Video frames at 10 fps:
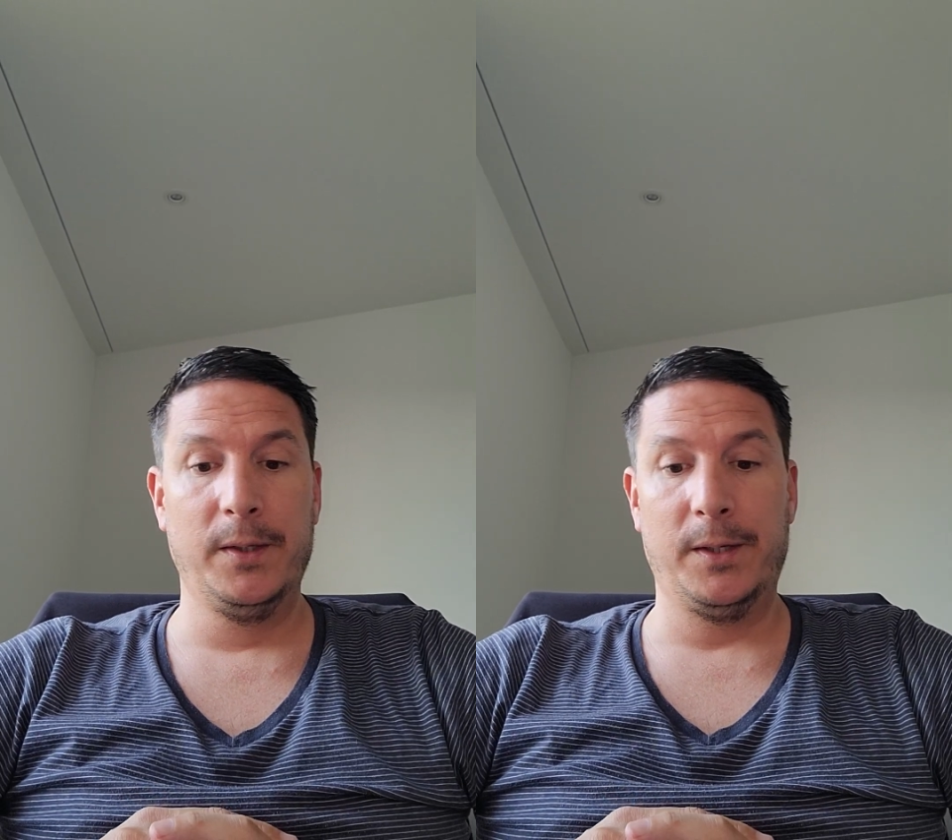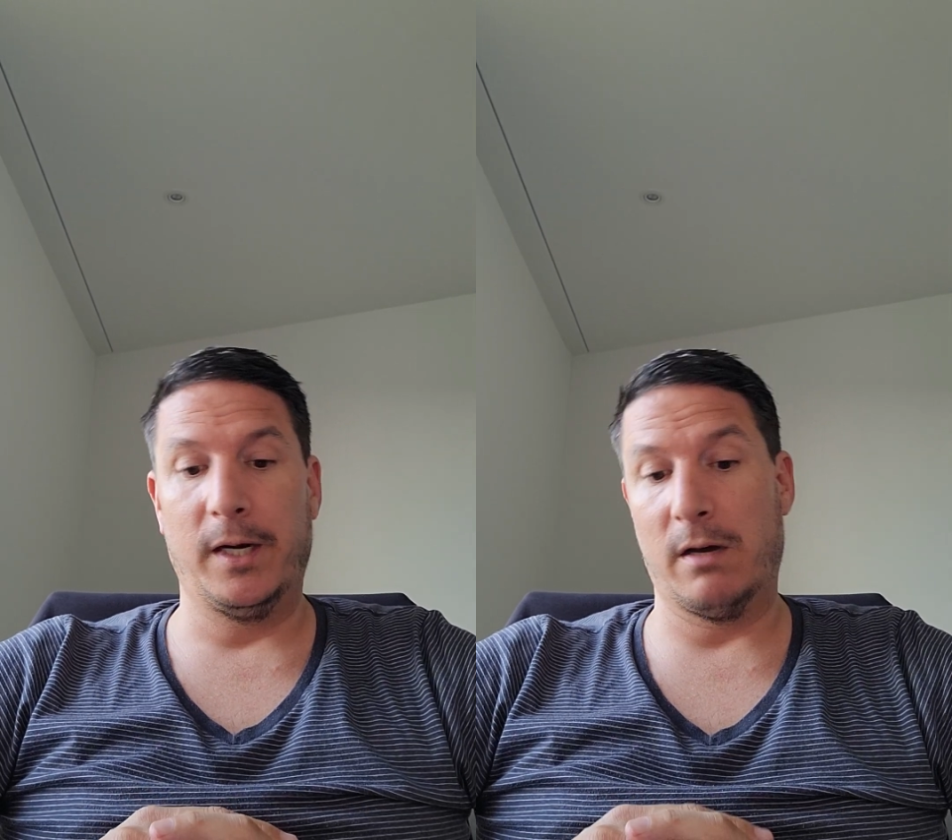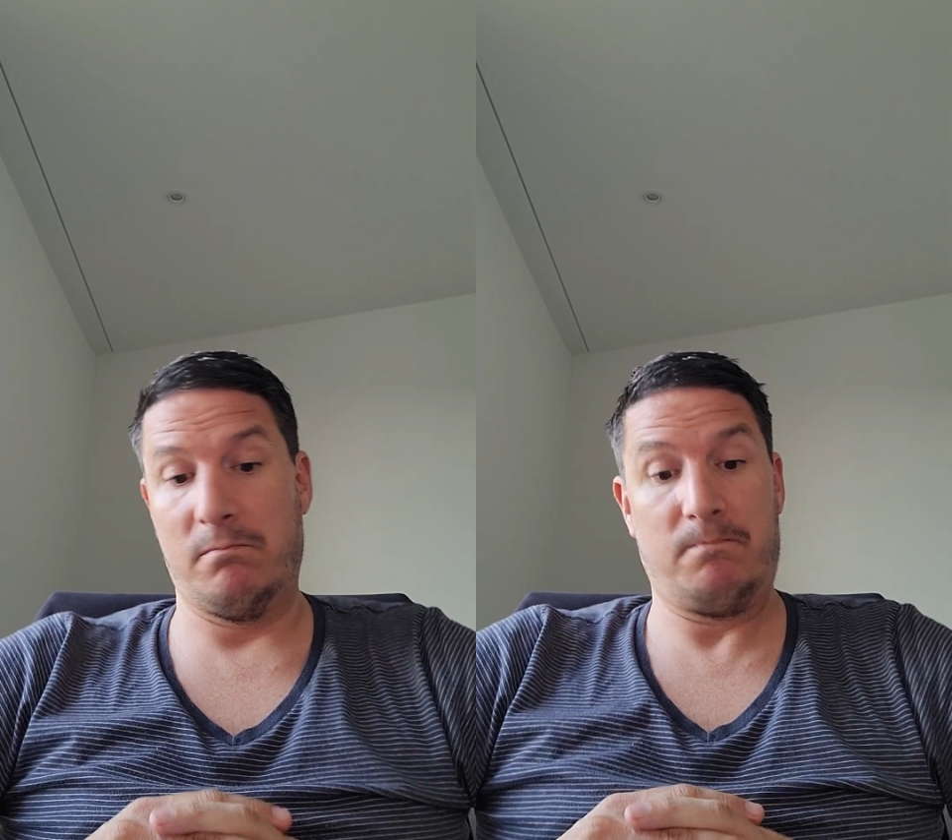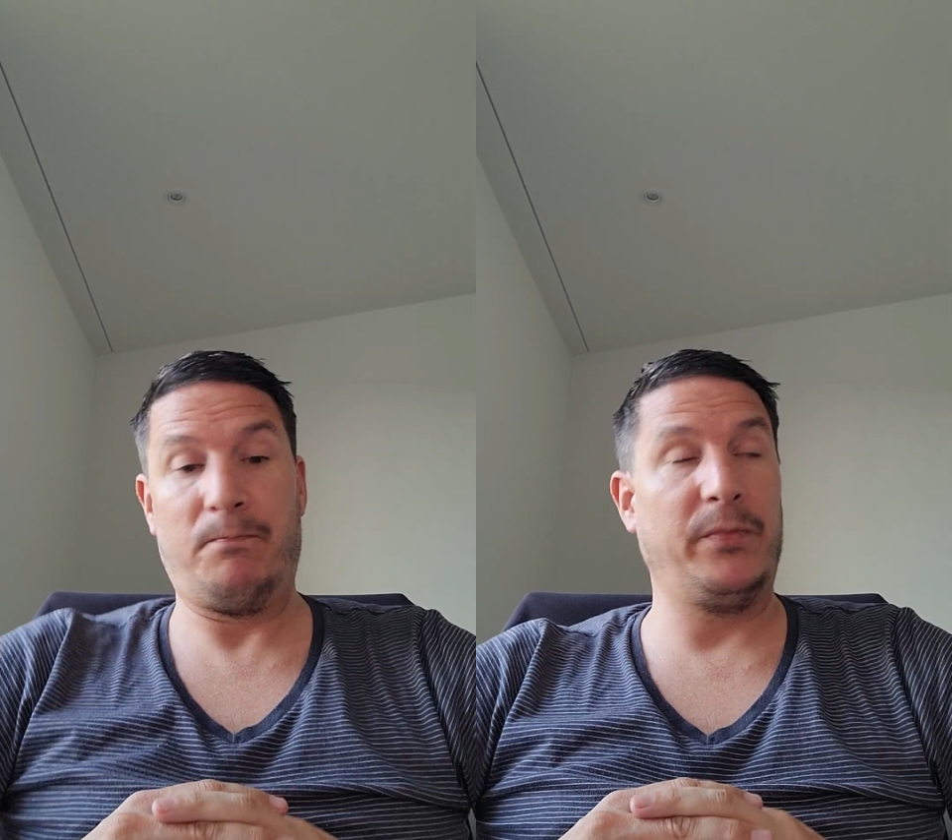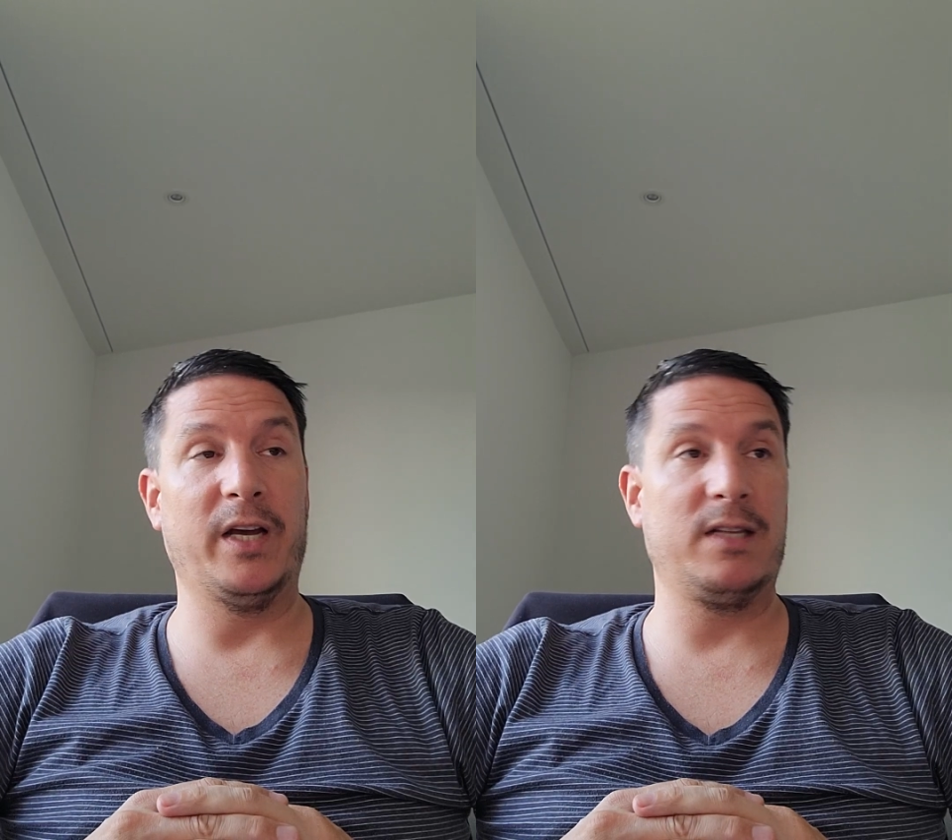
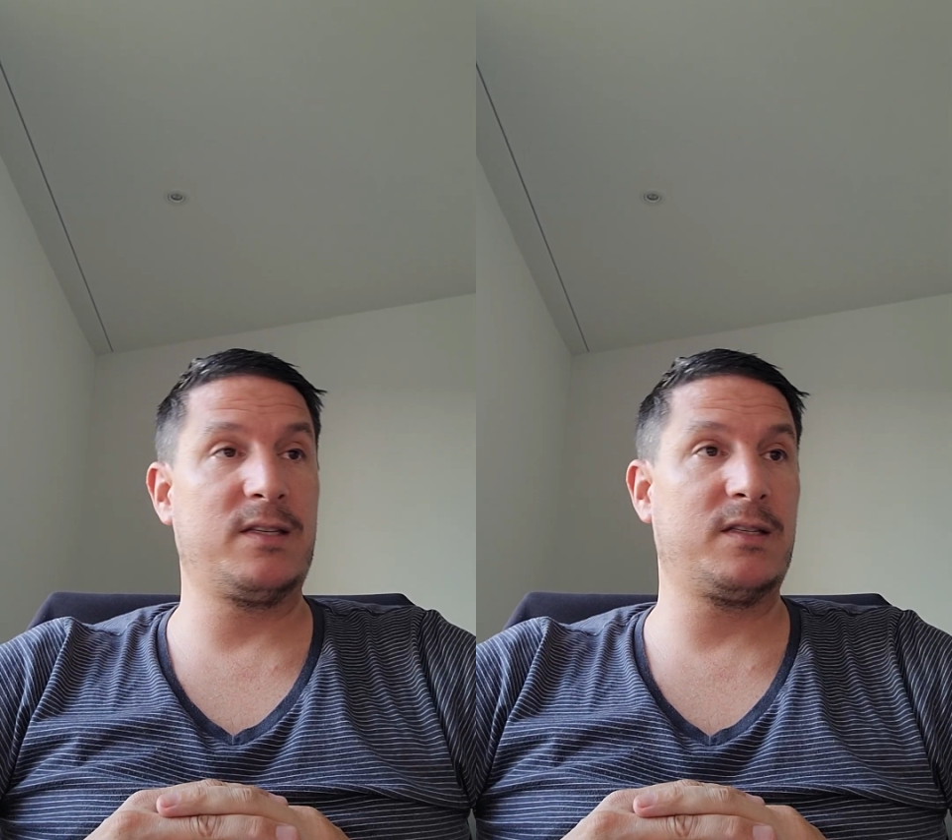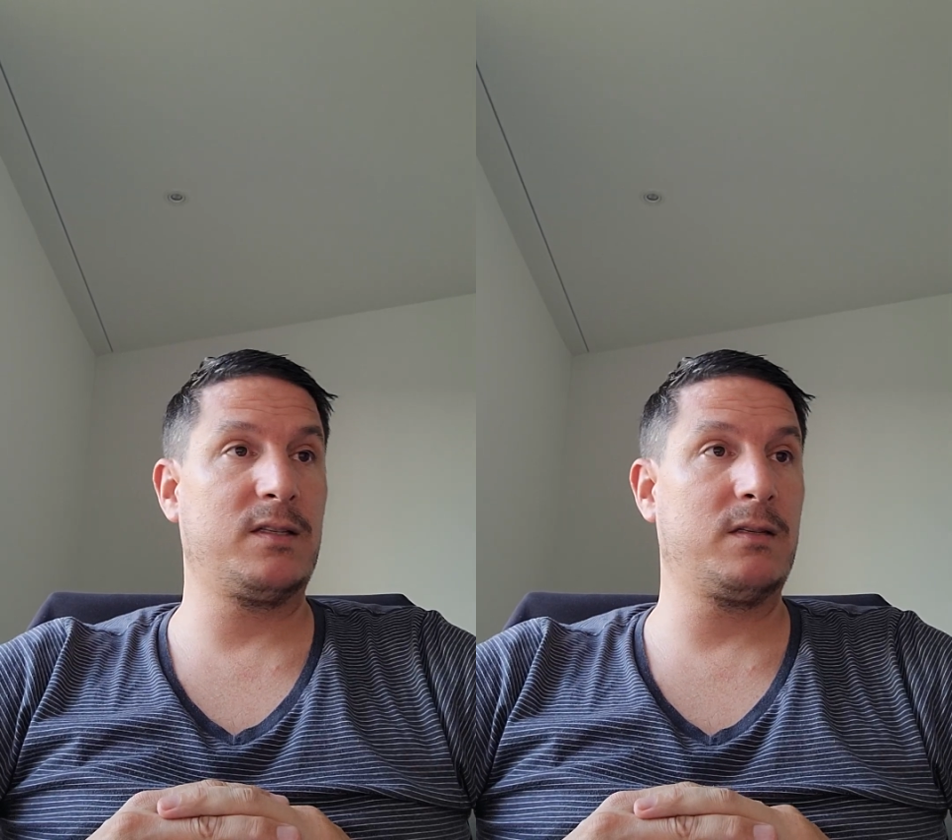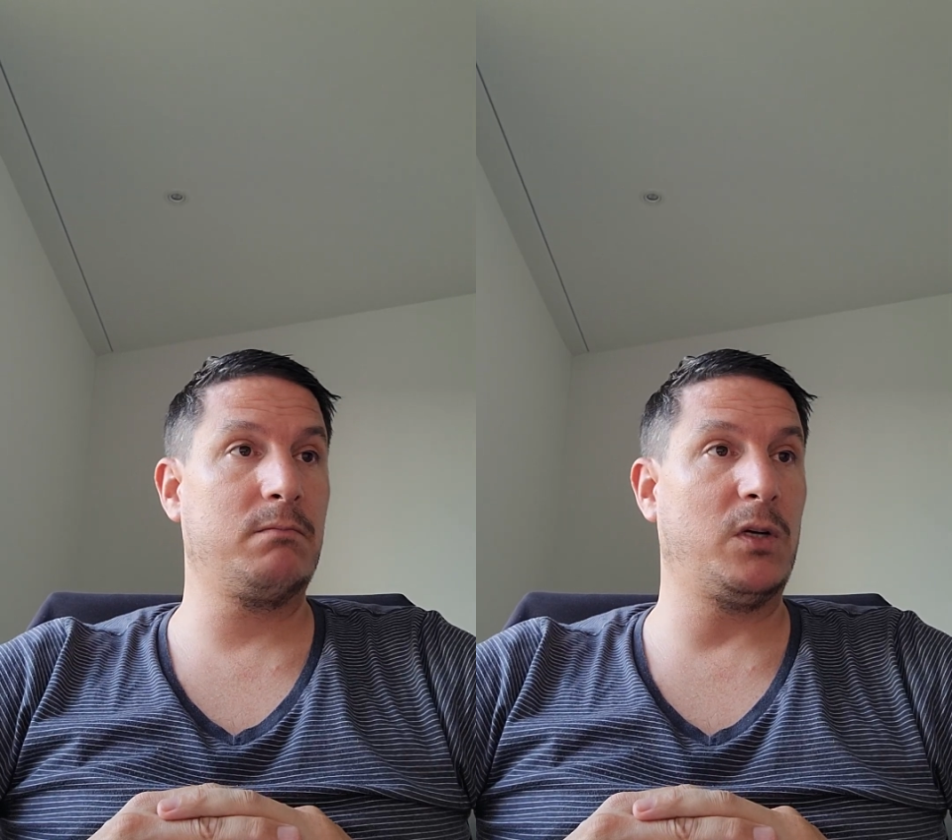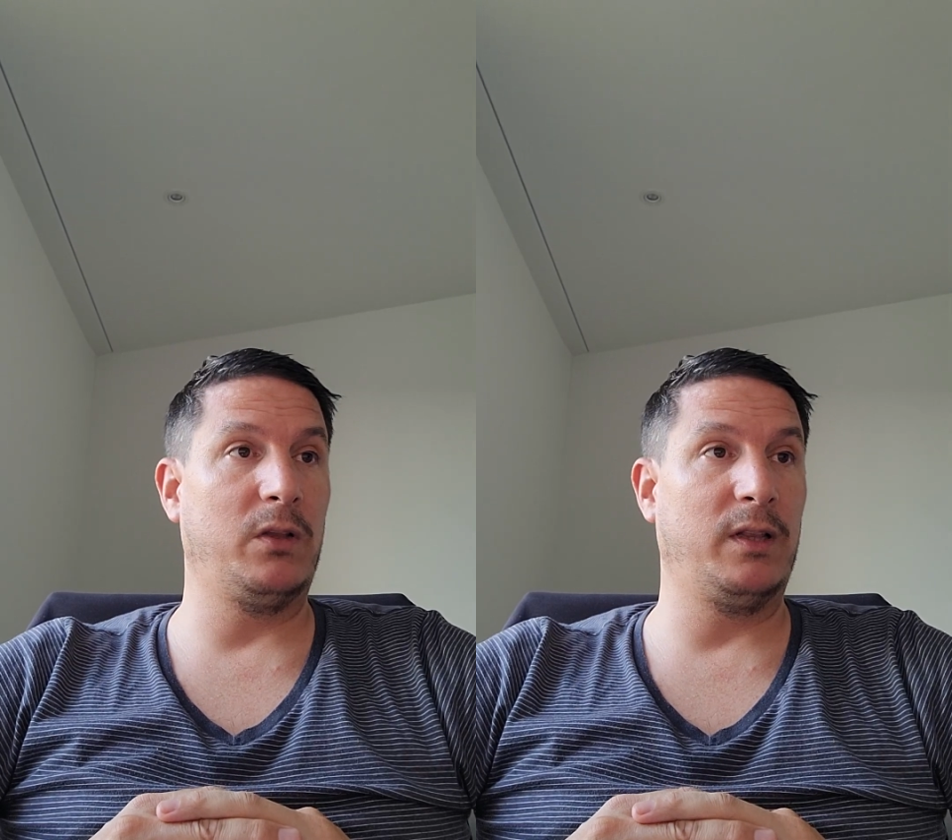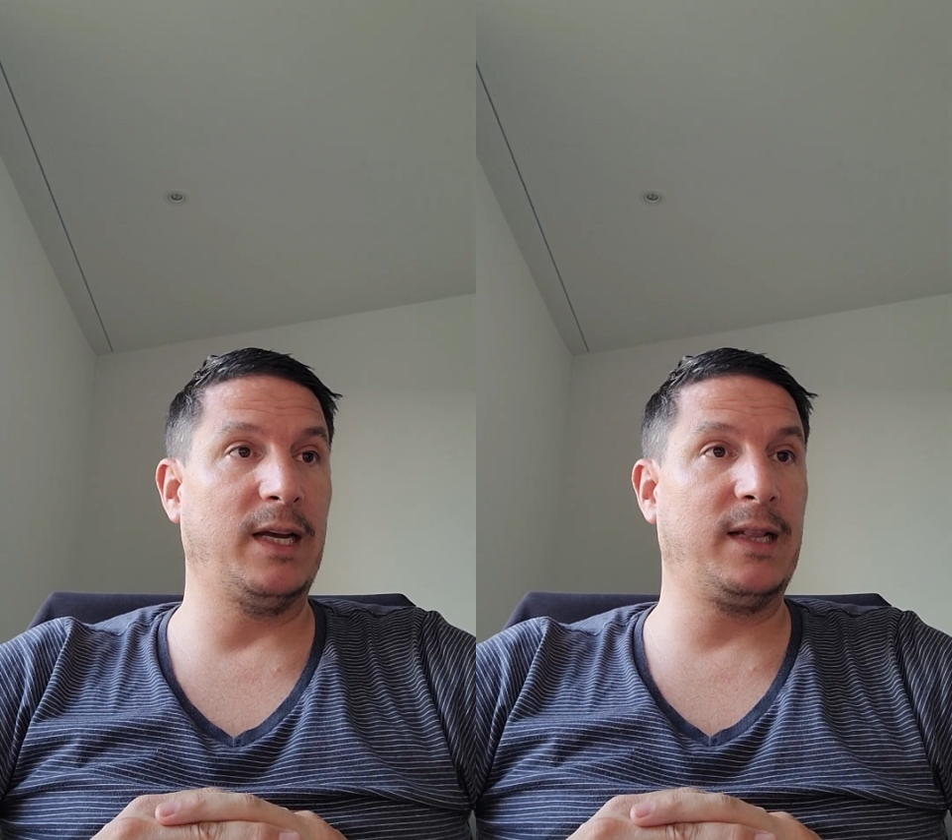That's
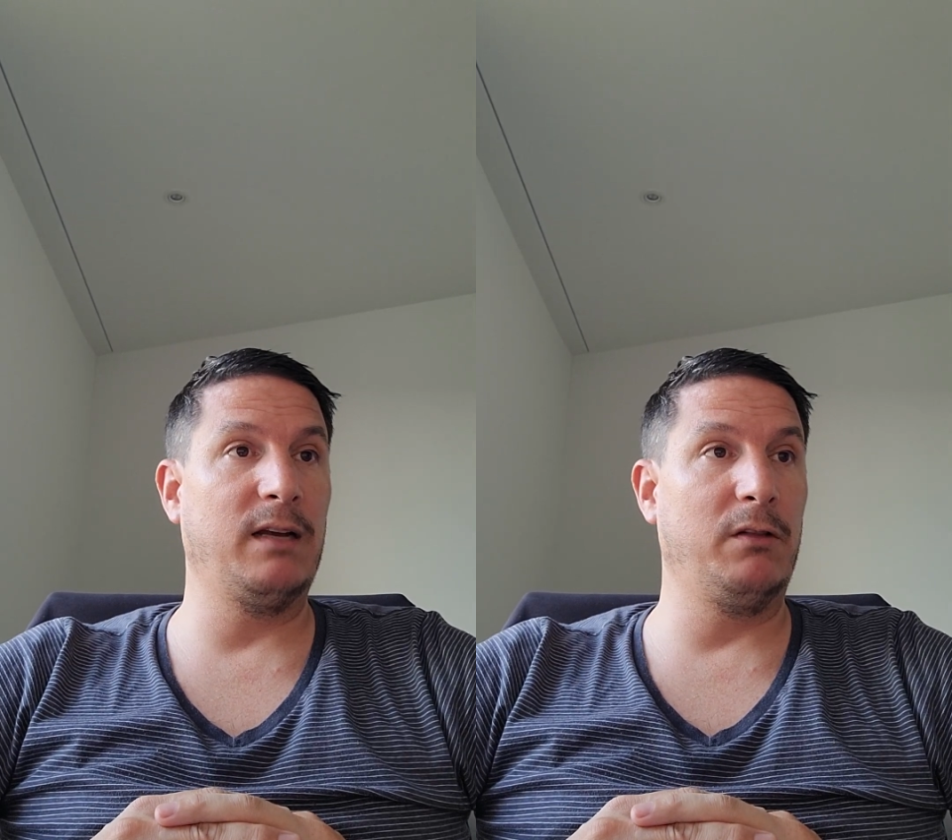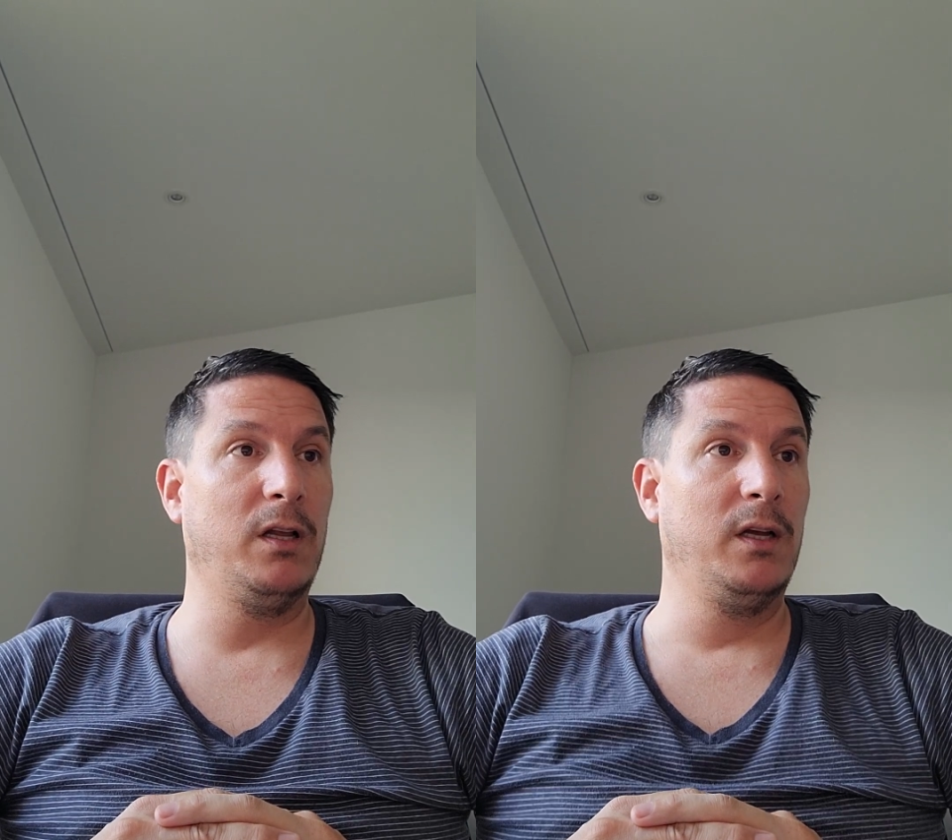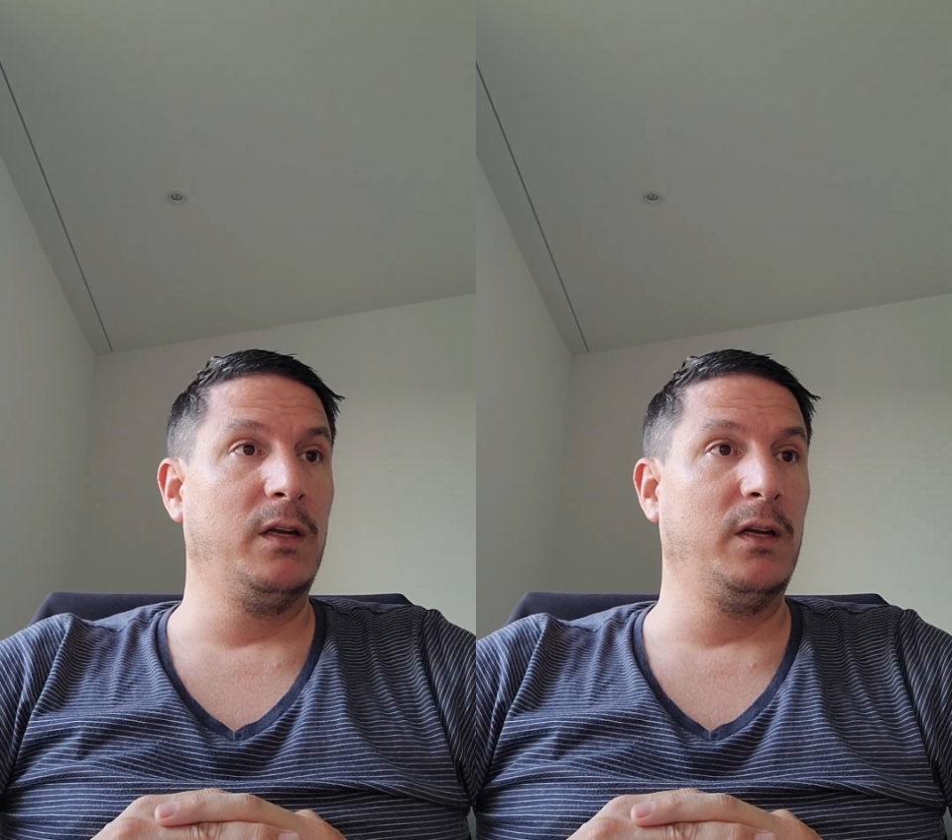on that level.